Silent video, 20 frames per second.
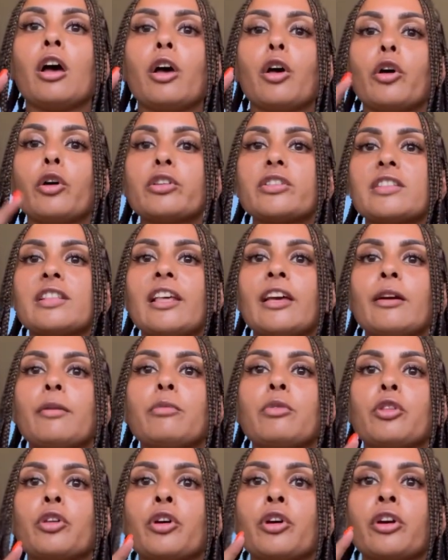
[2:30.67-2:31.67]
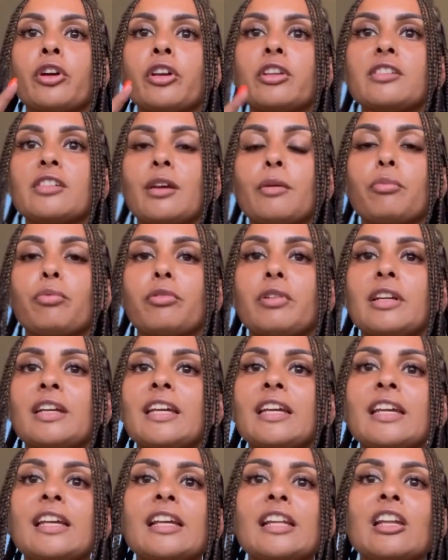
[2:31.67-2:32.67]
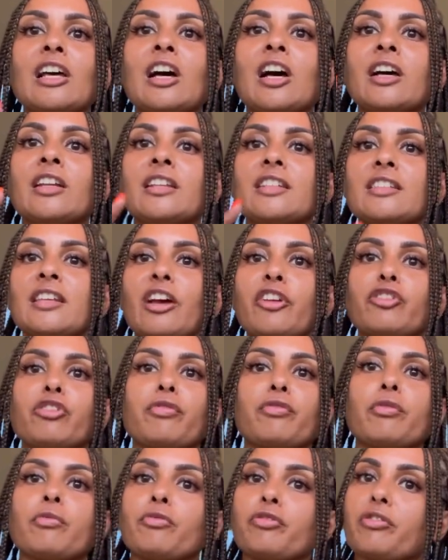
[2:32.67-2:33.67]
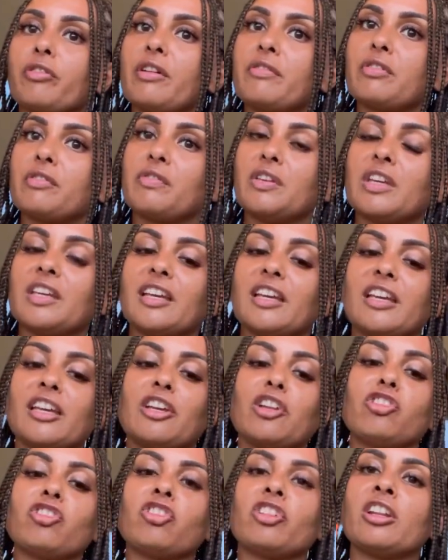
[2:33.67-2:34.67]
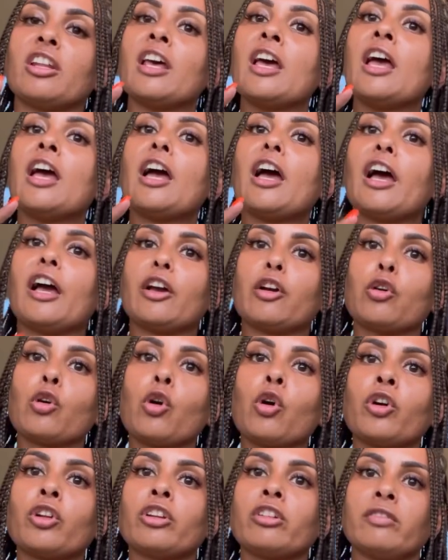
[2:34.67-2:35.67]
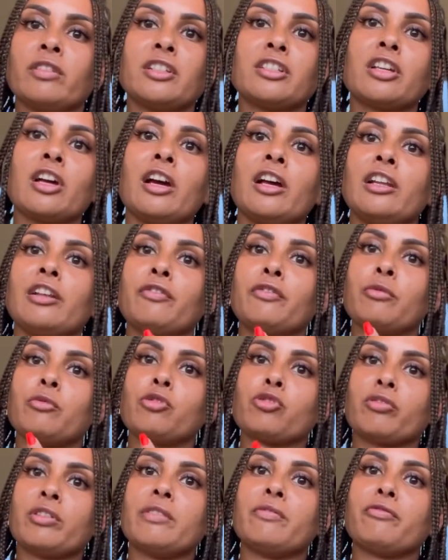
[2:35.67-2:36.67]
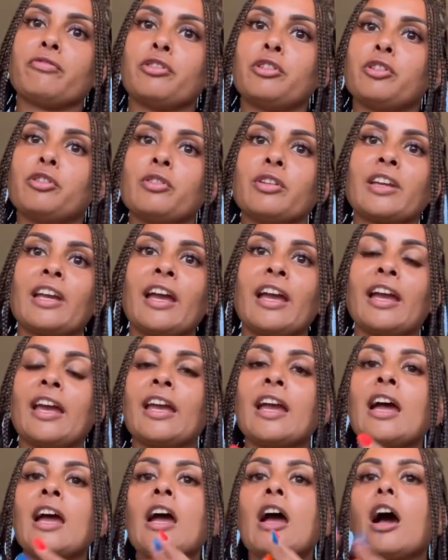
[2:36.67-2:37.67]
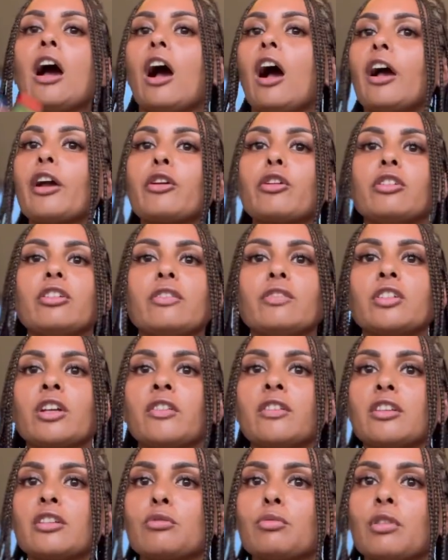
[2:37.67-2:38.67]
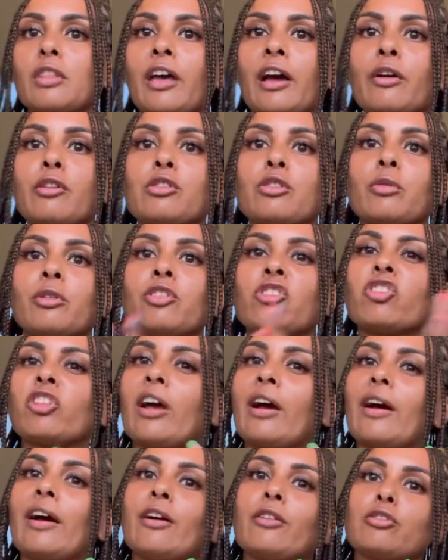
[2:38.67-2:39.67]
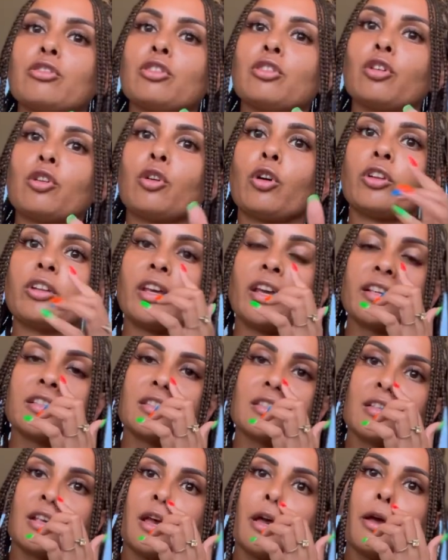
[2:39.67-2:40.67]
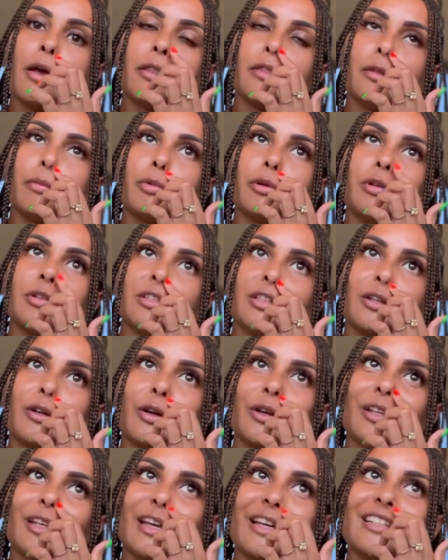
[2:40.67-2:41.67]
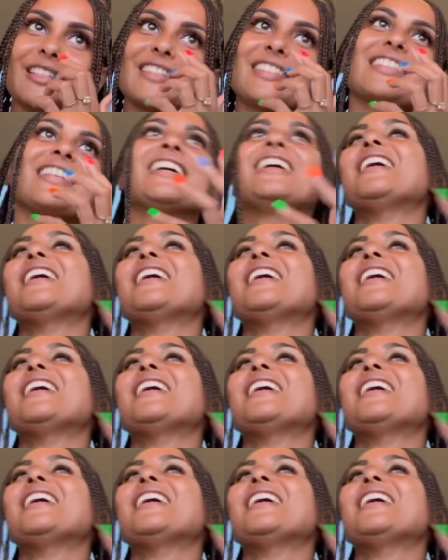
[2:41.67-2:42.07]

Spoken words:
Özlem, the contemporary healer, and Natasha from Forever Vegan Kitchen, and Connor and Tyler from Dream Fruit UK. I couldn't have done this without you. And shout out to the goddess, the beauty goddess,